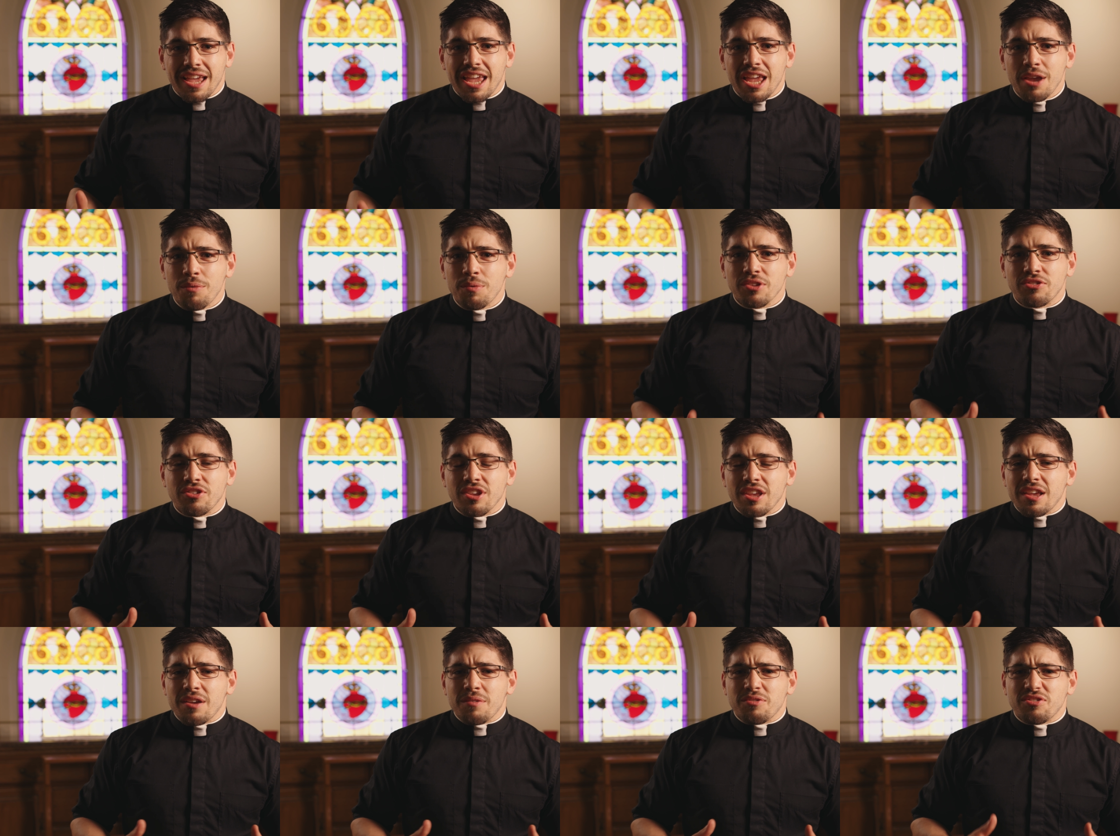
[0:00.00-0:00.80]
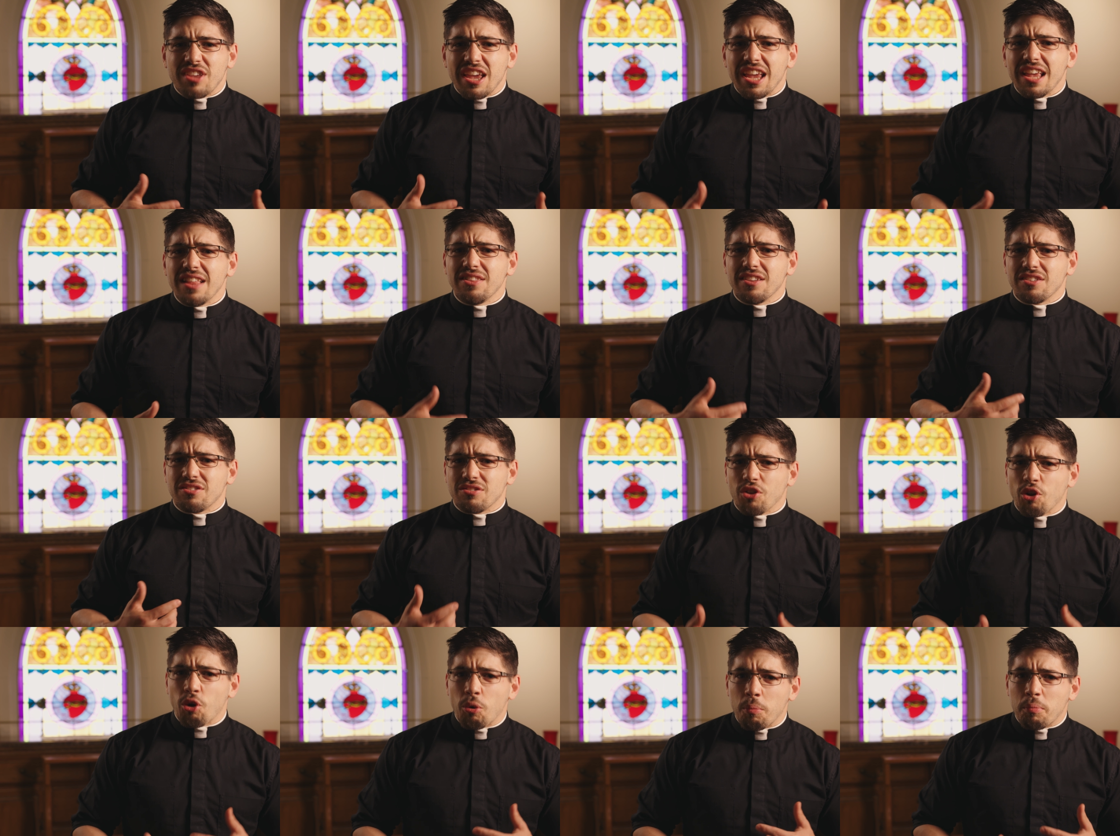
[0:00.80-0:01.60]
he was saying
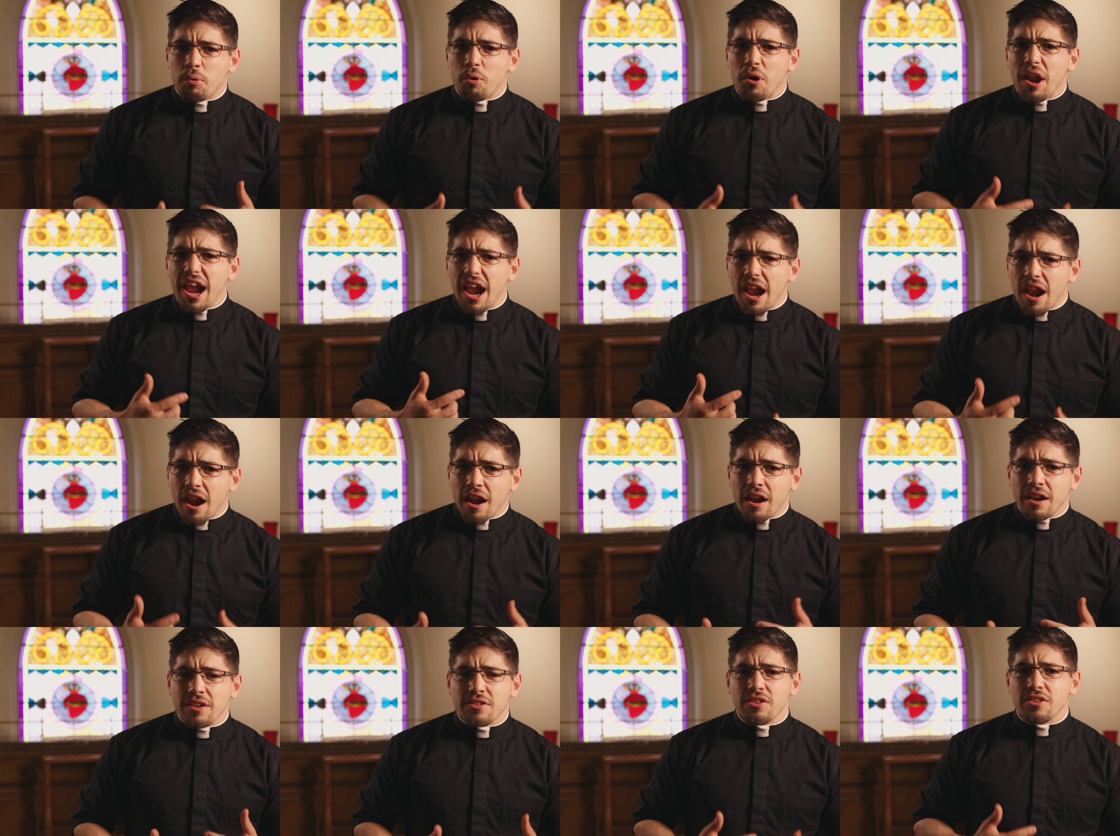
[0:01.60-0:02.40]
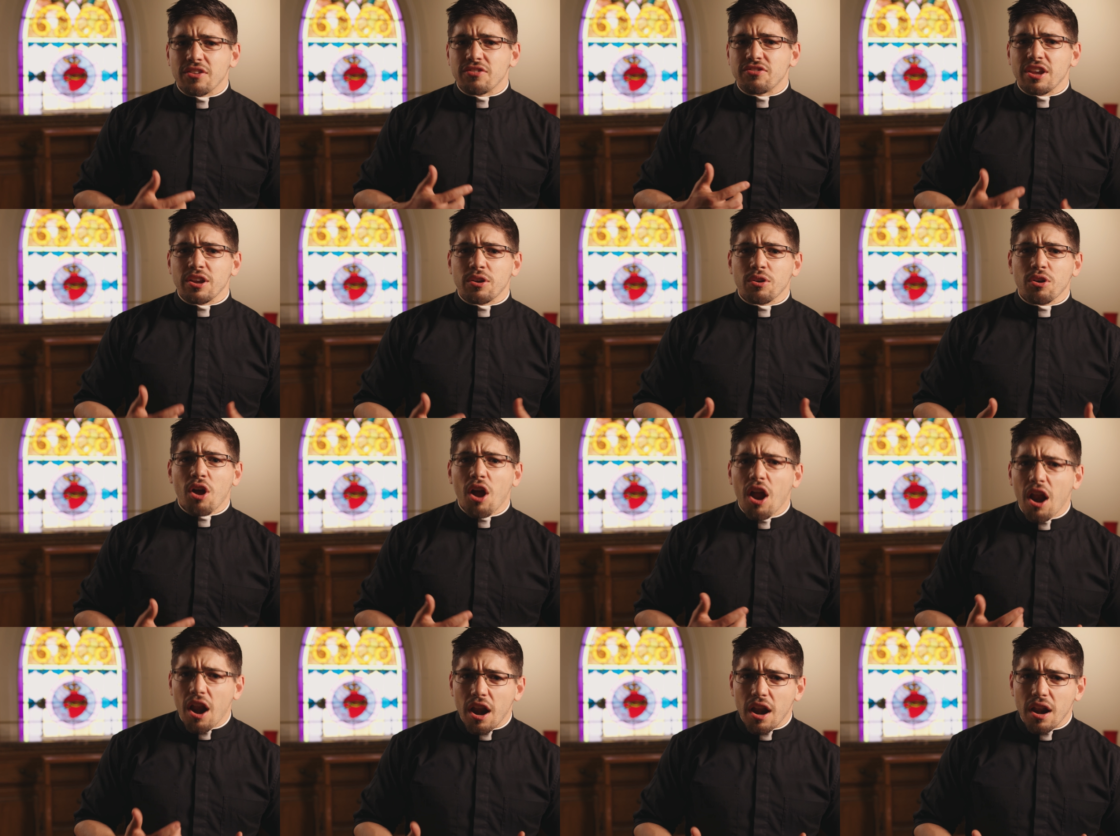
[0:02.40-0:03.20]
this little prayer to the Sacred
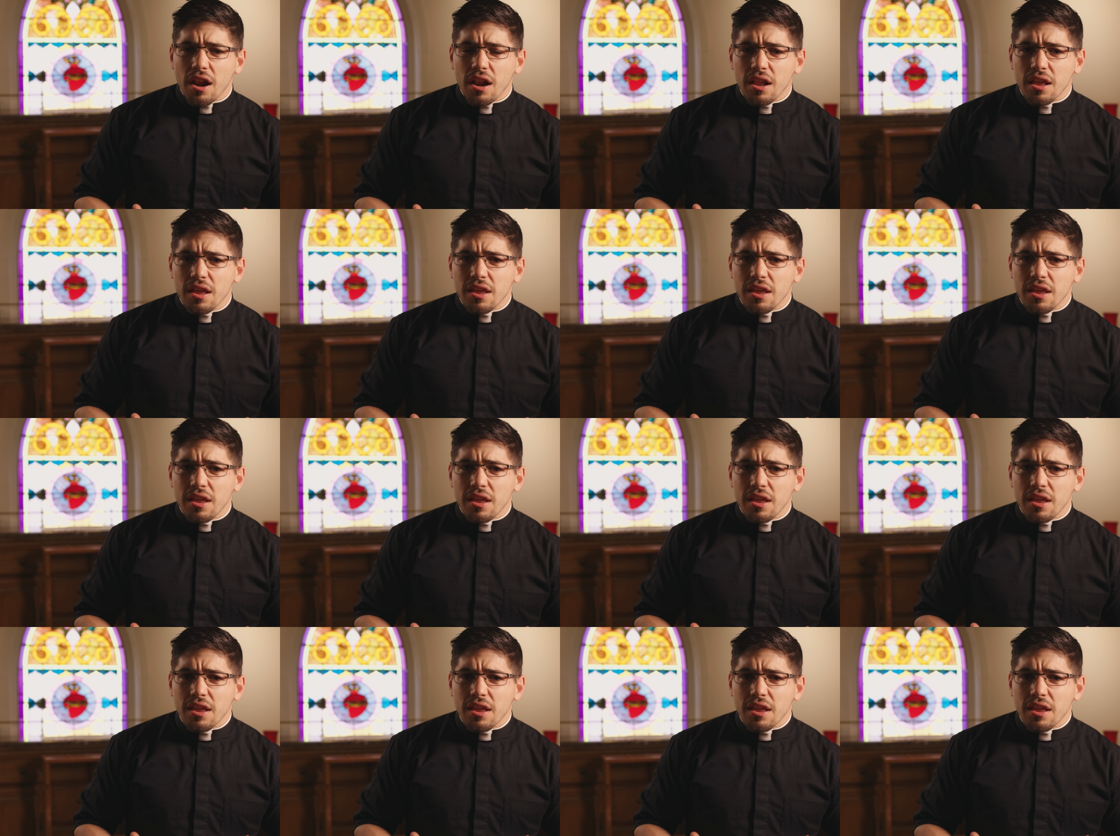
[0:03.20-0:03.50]
Heart.